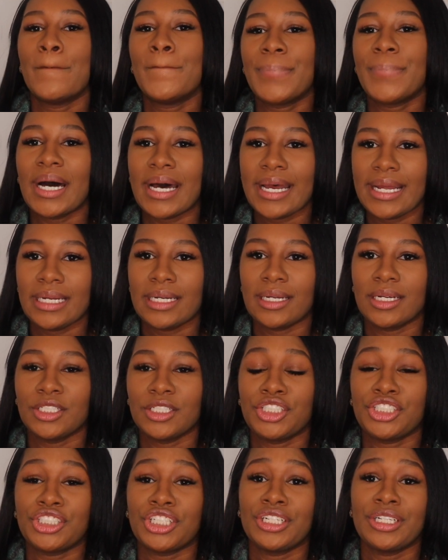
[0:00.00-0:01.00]
But
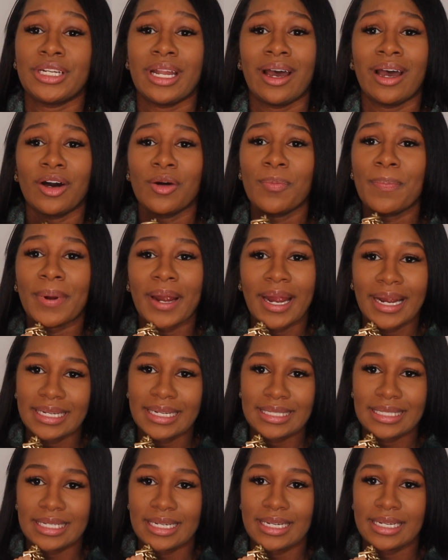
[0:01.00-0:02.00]
Chanel
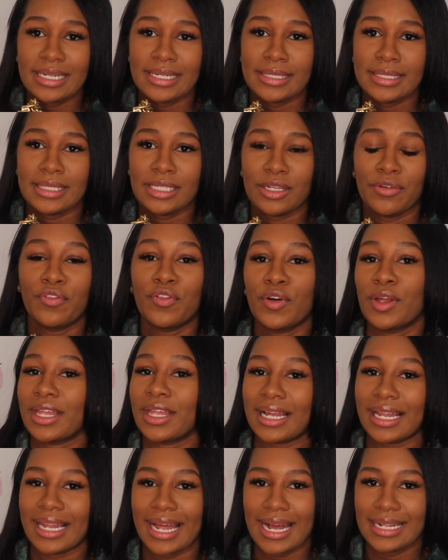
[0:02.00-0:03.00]
prices for
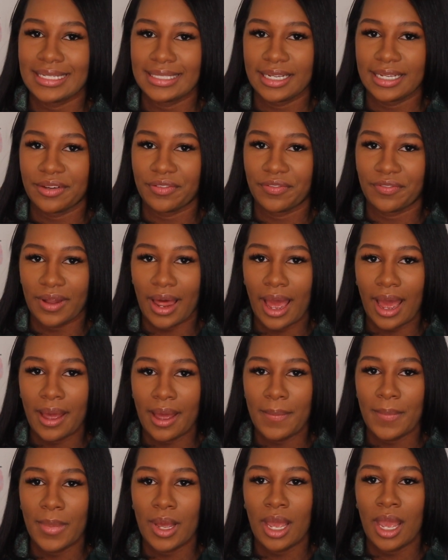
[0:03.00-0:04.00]
the classic
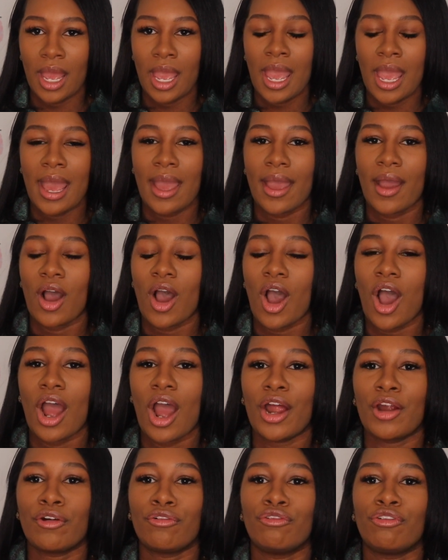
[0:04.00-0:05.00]
flat
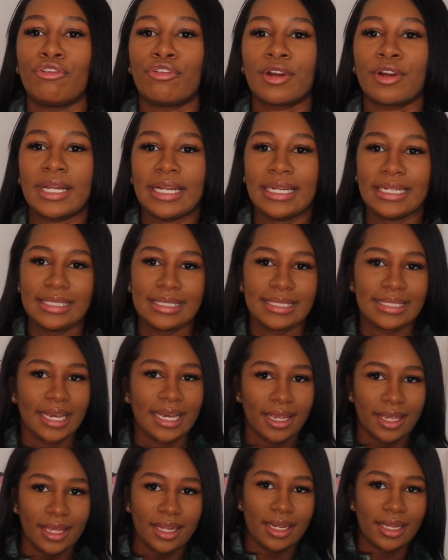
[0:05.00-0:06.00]
are
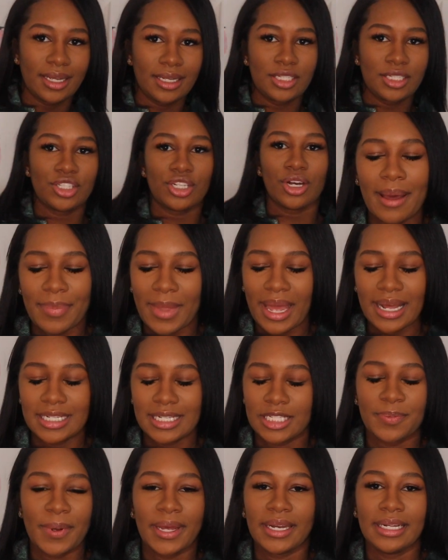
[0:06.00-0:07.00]
ridiculous, so I'm not
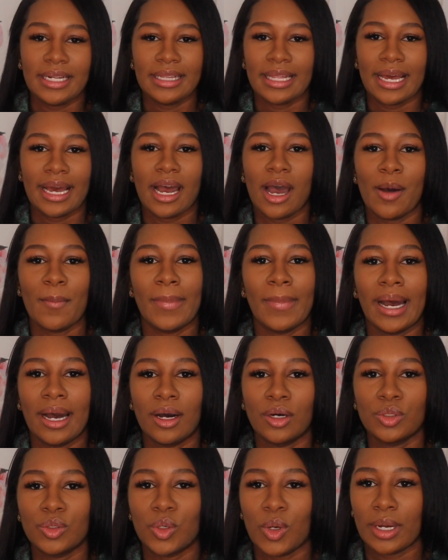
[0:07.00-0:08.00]
spending that
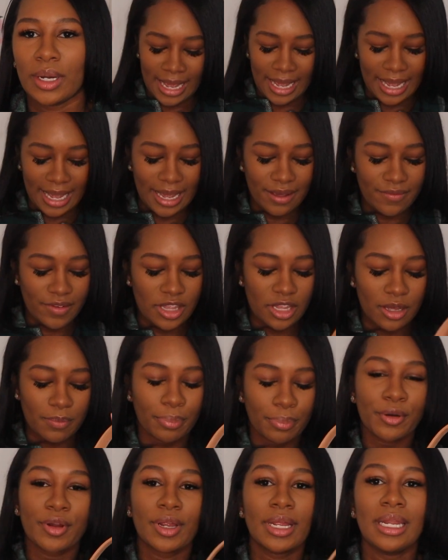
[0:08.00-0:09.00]
amount on. Even the
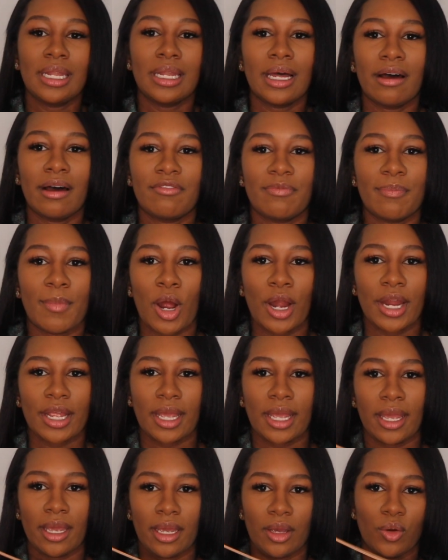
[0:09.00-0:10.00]
pre-loved
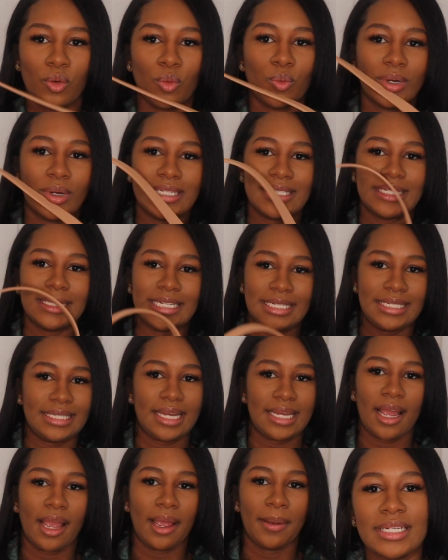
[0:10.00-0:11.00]
market was the
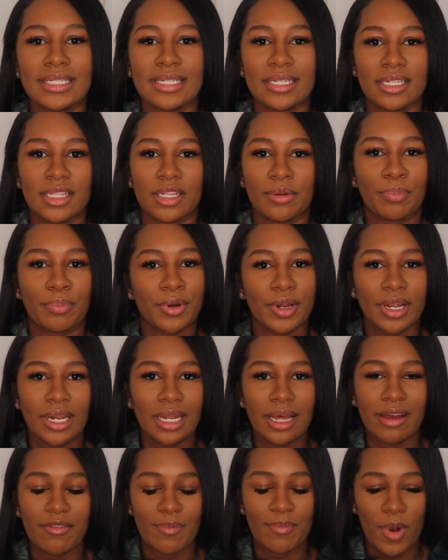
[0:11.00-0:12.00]
same. Reason the
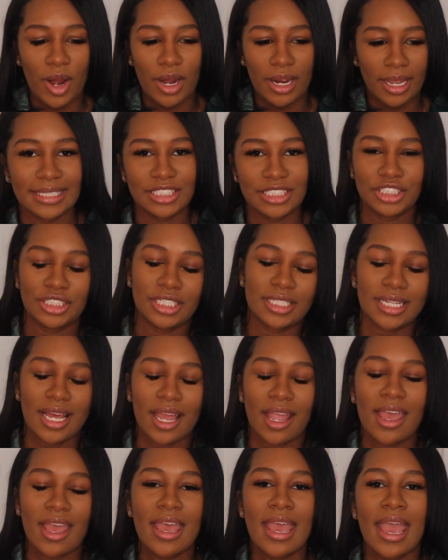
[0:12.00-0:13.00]
pre-loved market is just
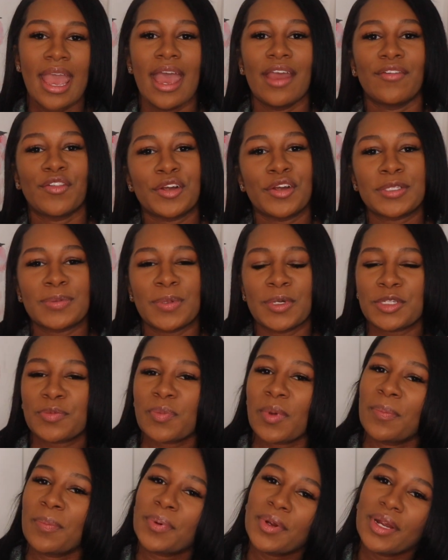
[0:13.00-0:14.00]
like, if you're supposed to
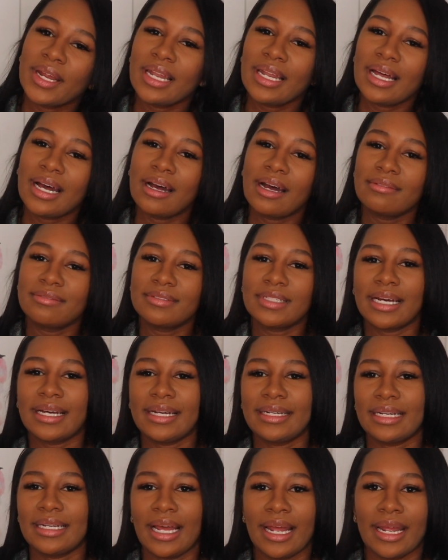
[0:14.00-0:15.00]
be pre-loved,
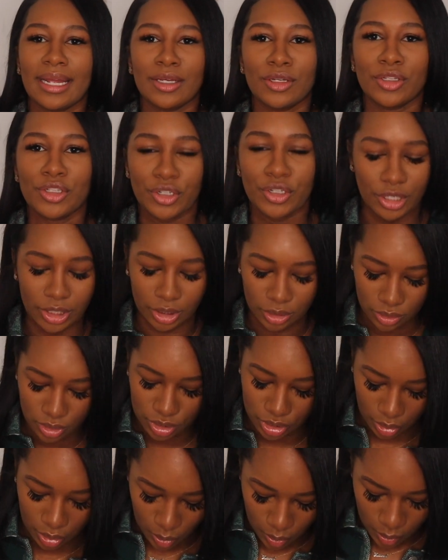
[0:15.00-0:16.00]
then like, you know,
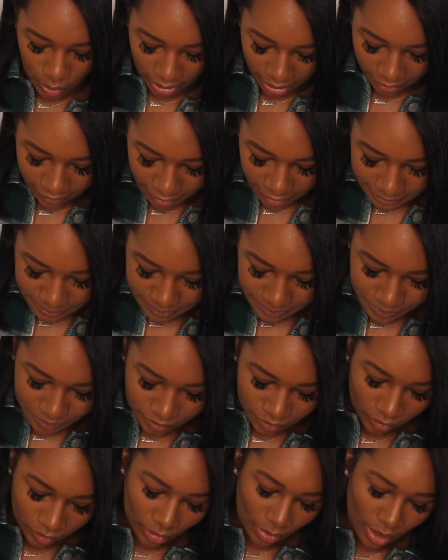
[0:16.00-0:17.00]
so whatever.
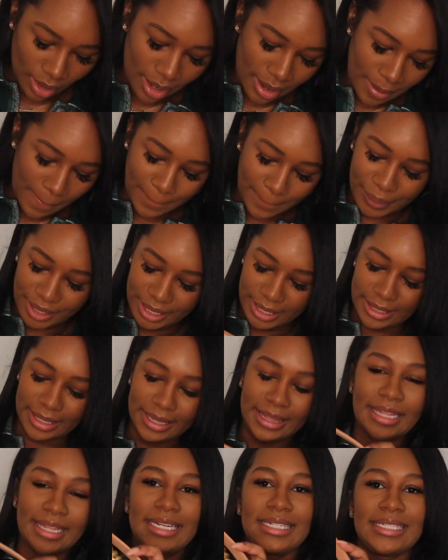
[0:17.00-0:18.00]
But
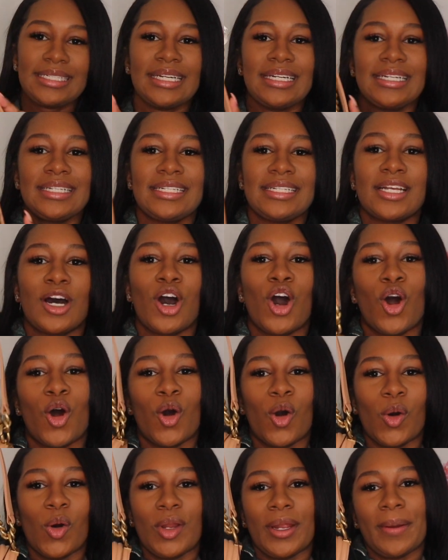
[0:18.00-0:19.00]
this is the
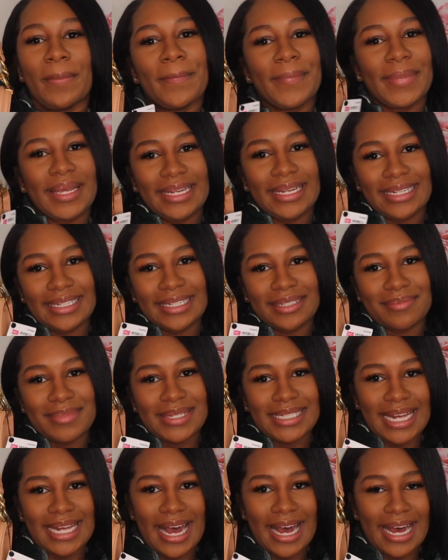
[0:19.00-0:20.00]
old medium
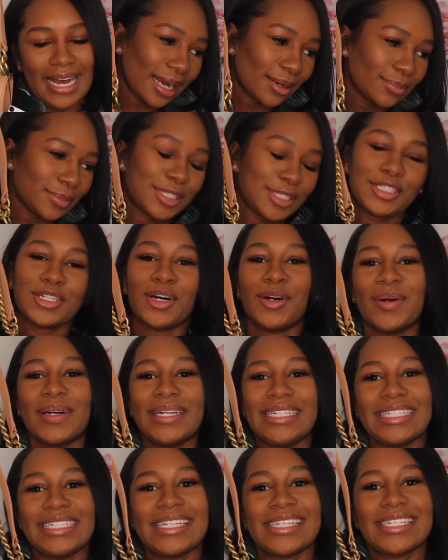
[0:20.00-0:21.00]
size. I'm so
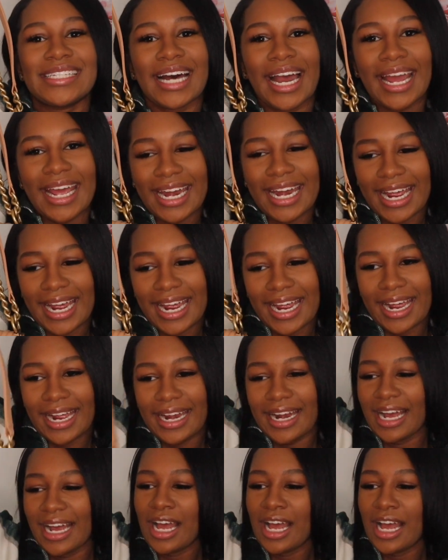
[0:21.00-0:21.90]
excited.